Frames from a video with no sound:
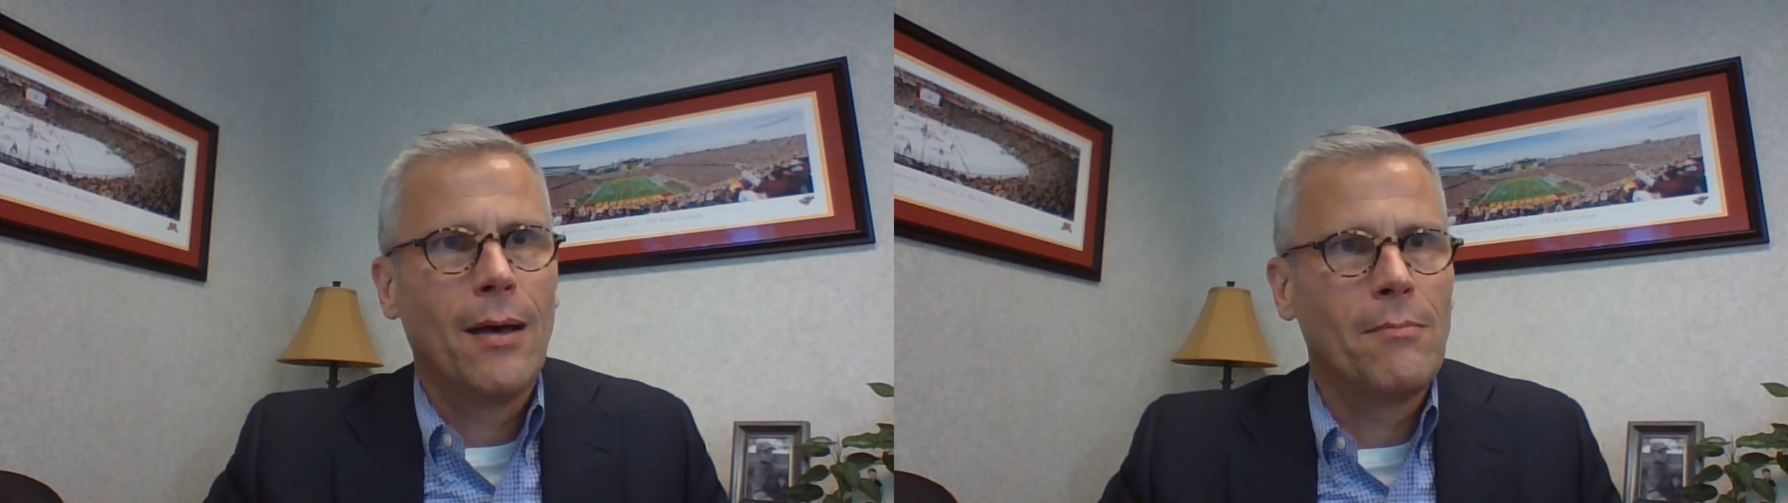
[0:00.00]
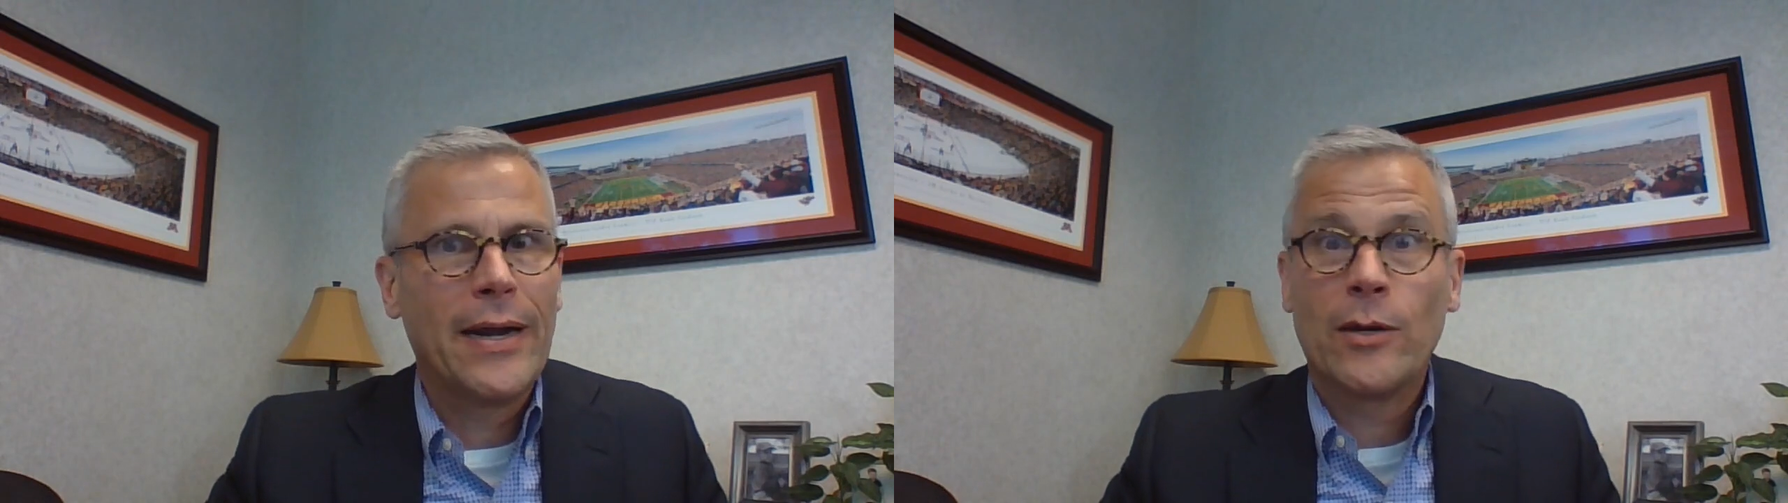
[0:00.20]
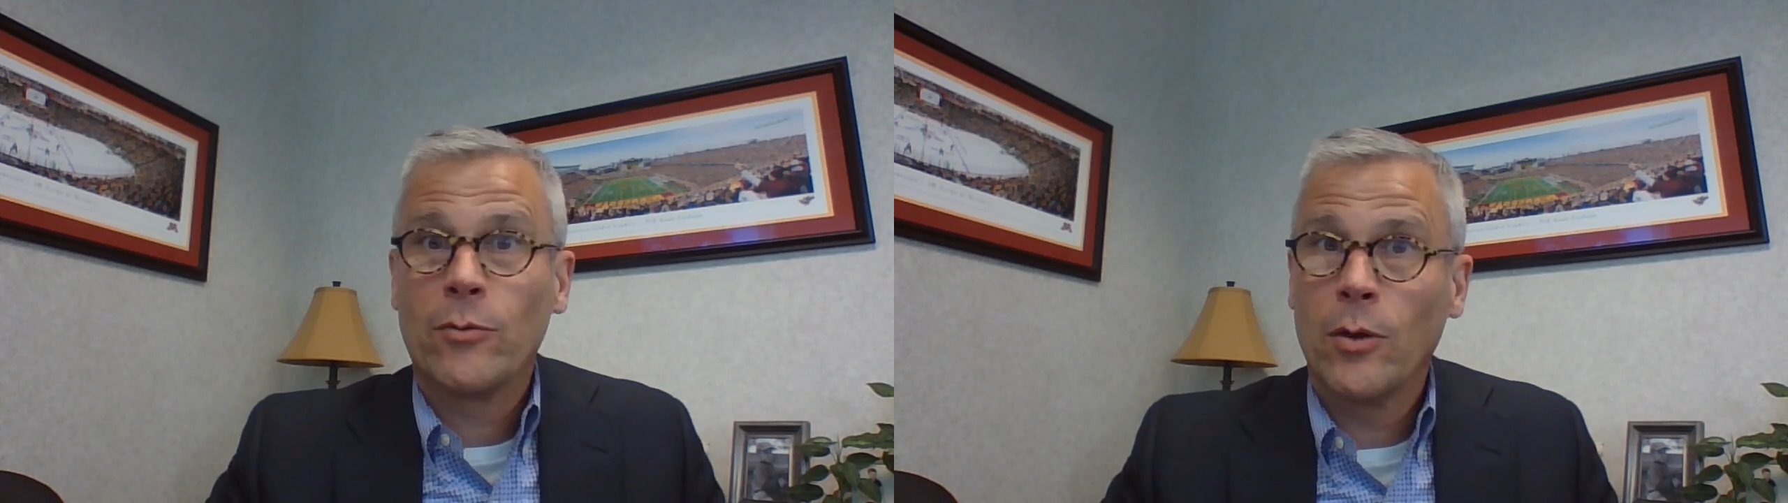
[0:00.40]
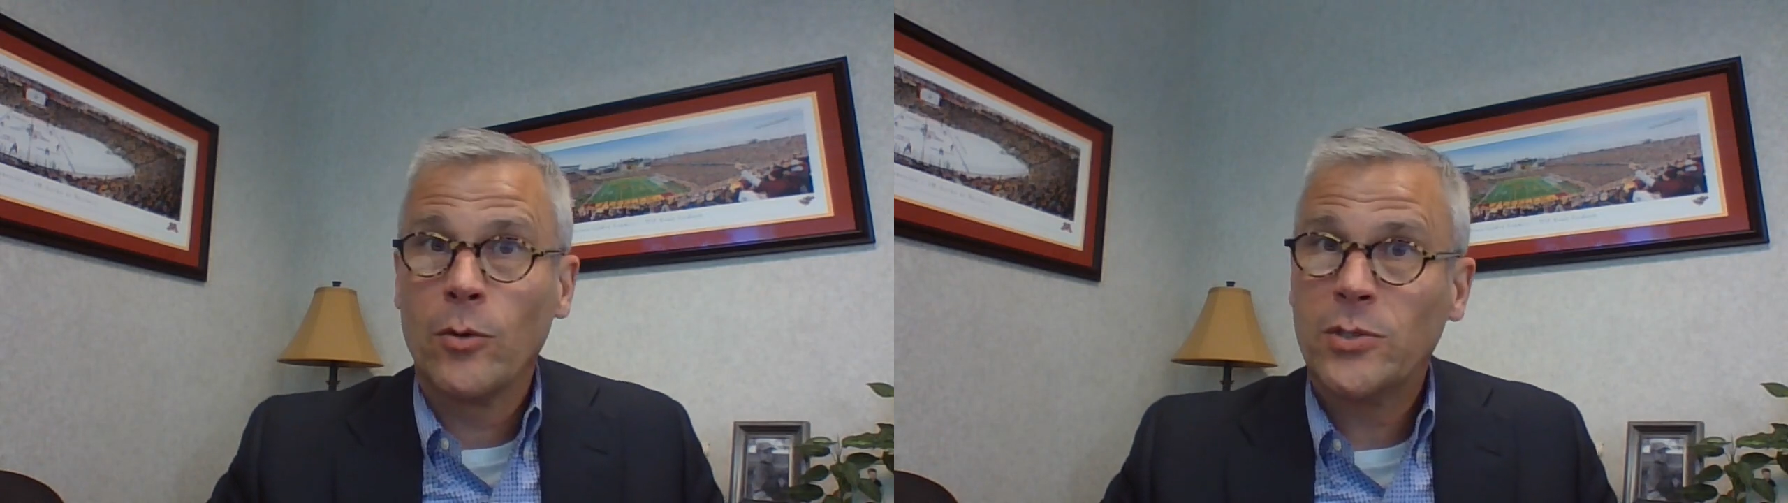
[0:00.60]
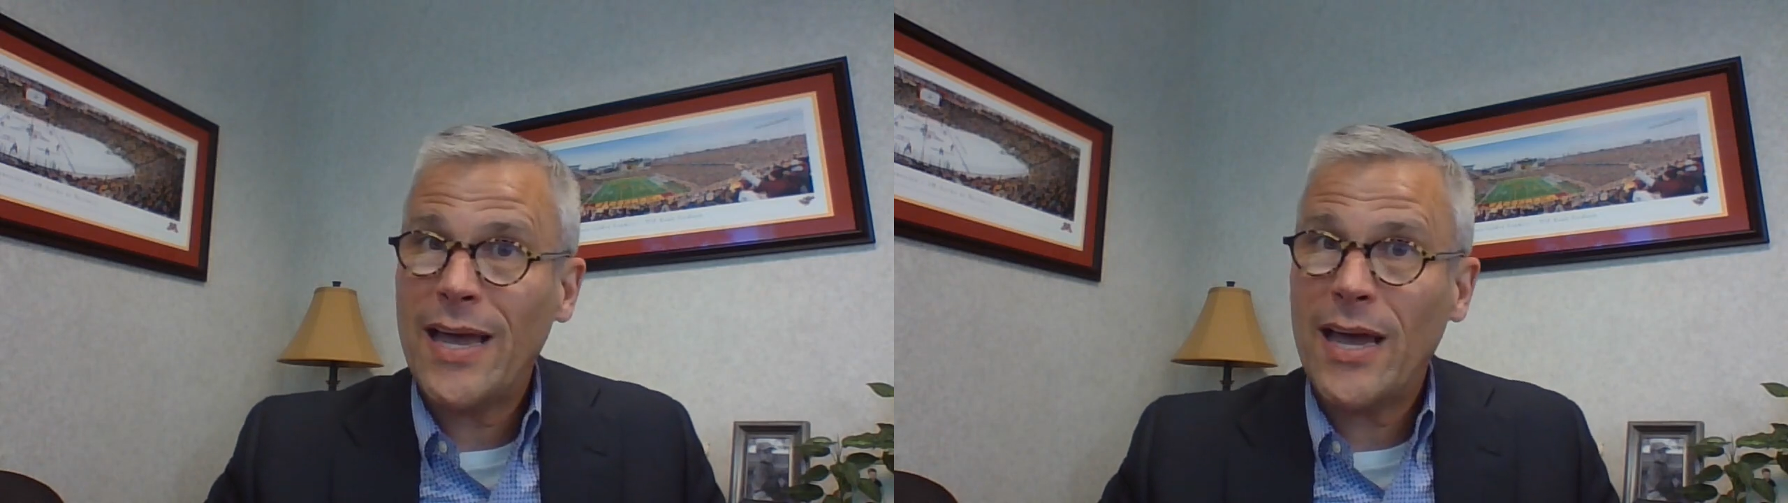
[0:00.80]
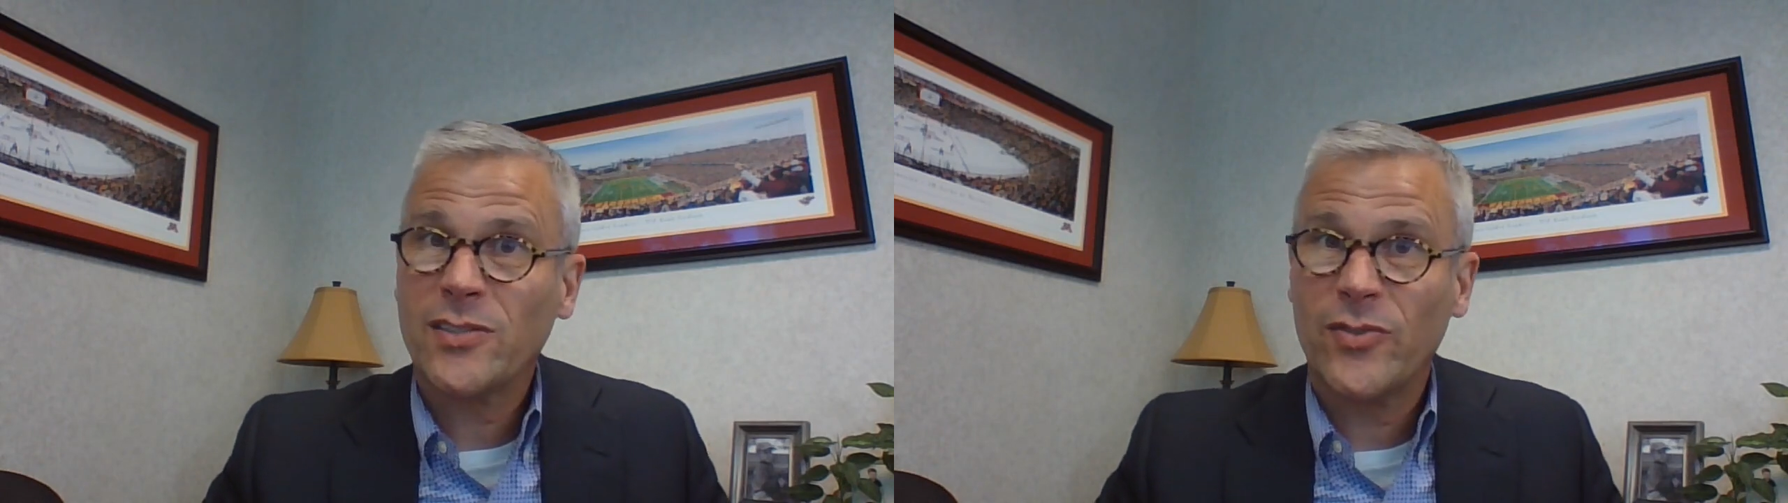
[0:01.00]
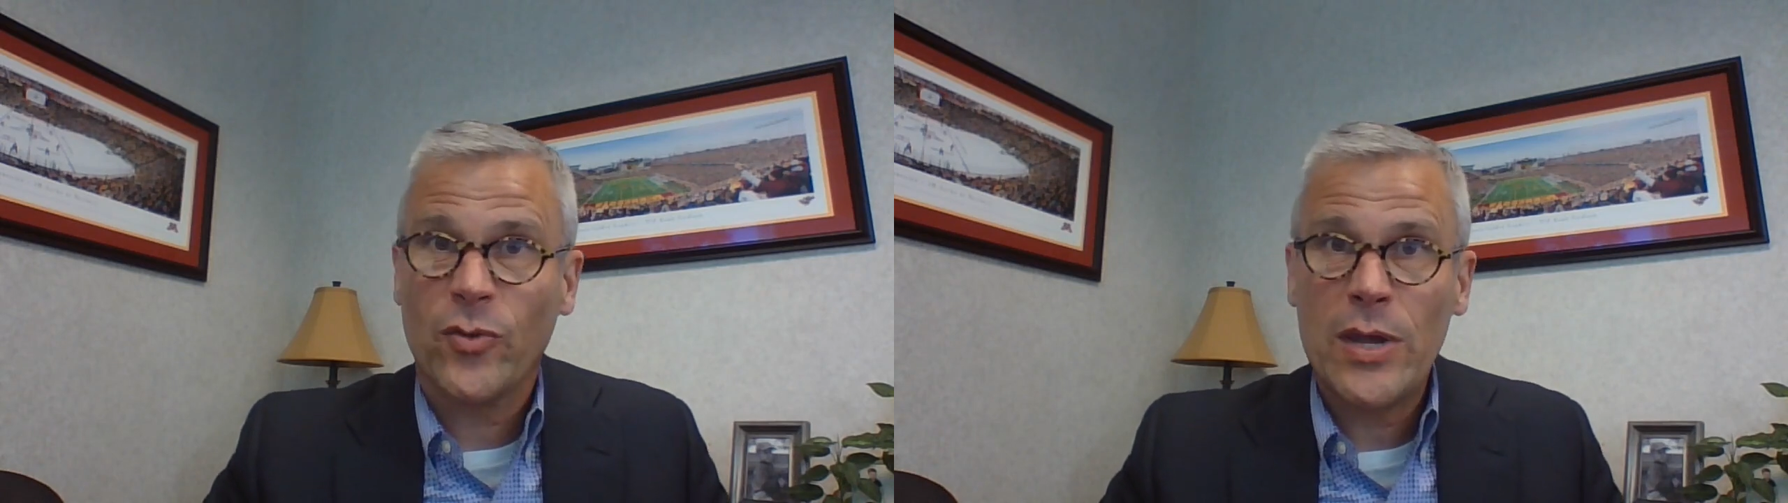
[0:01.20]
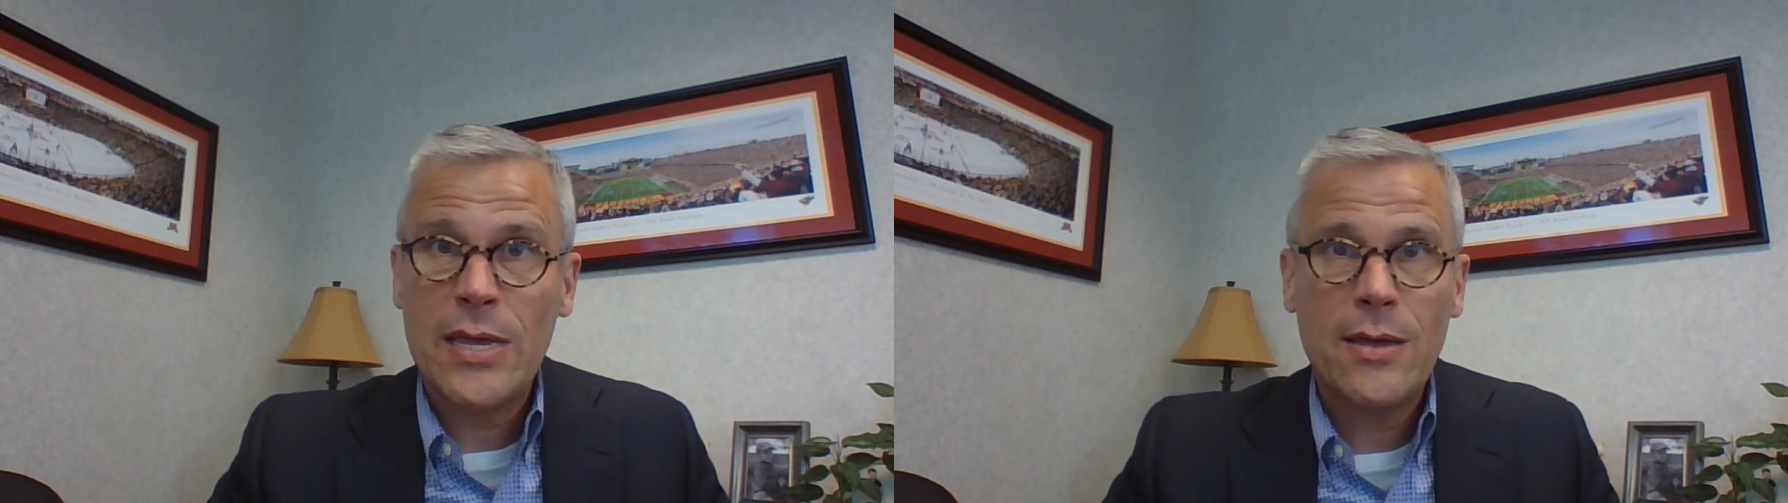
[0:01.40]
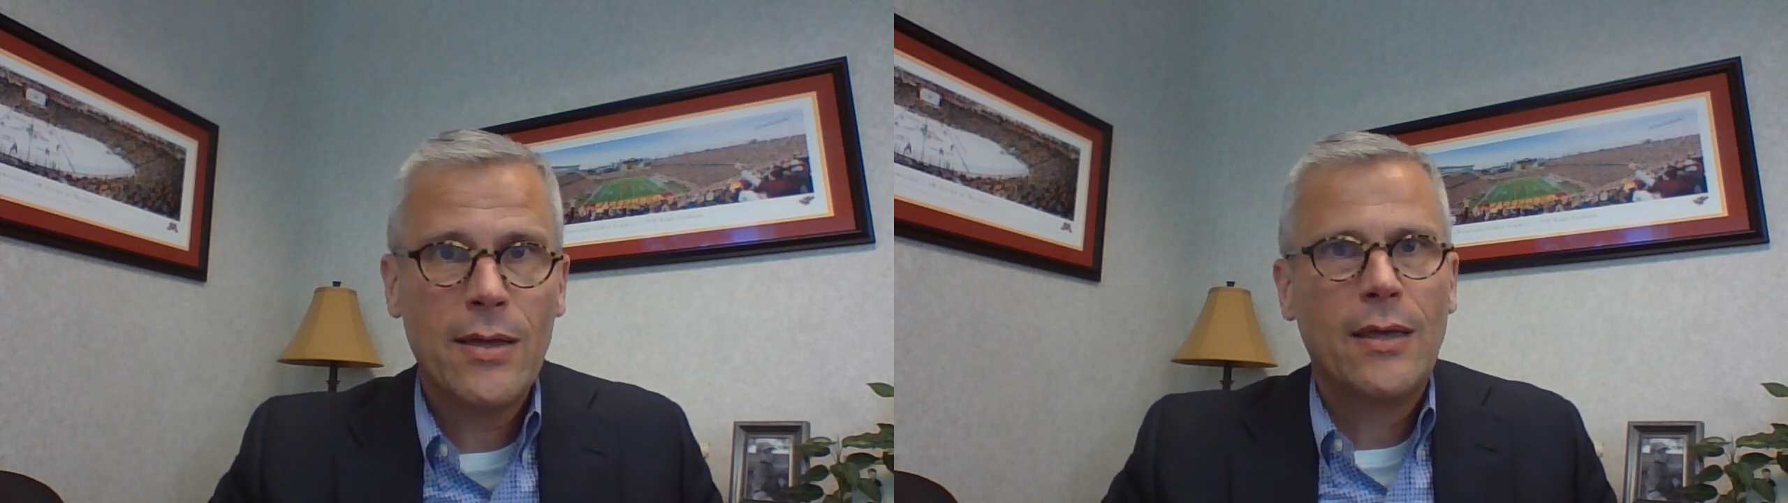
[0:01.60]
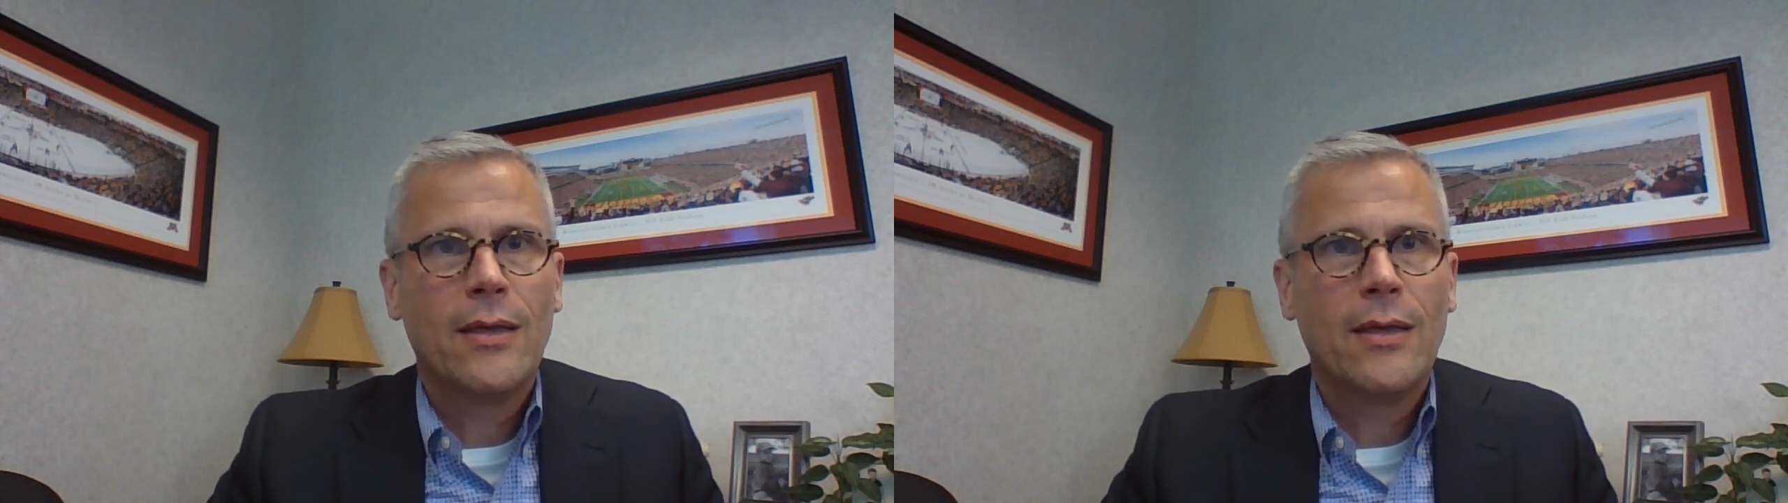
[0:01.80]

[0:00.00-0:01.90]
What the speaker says: Money grows tax-free.